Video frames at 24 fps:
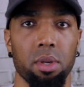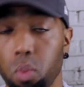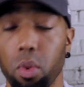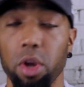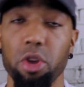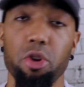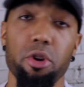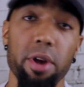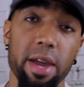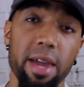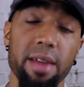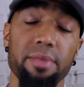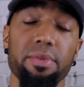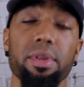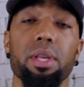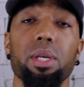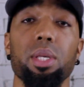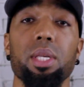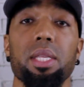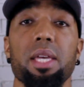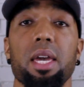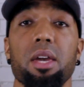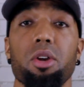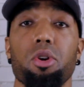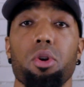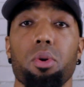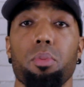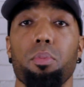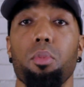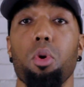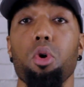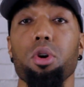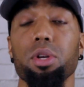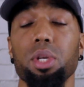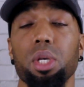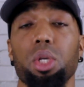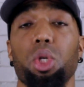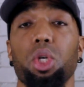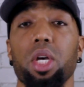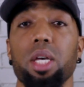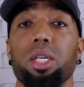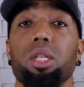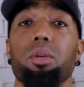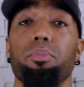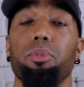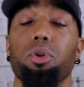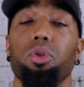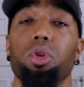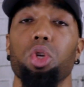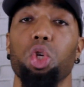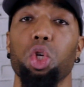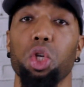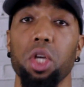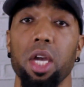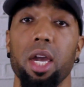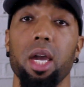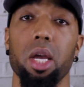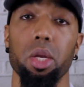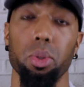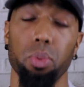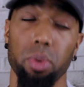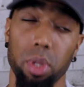When you're in this state, you're more suggestible to change,